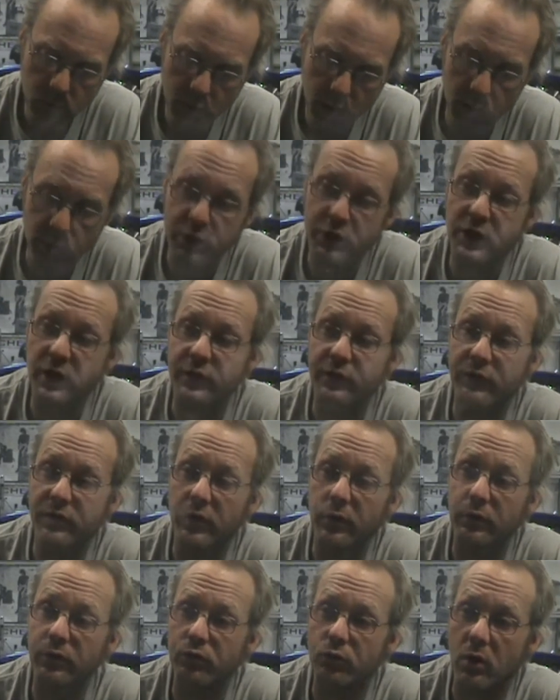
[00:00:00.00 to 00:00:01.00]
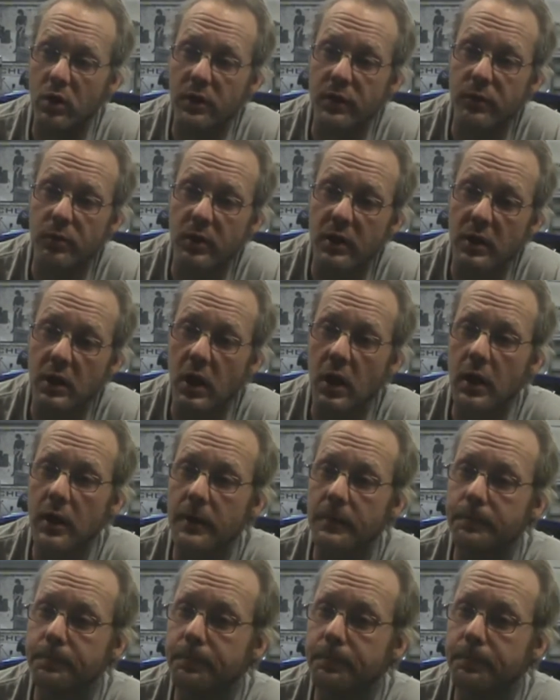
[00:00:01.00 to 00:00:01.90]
I wish I could say I was running the red line.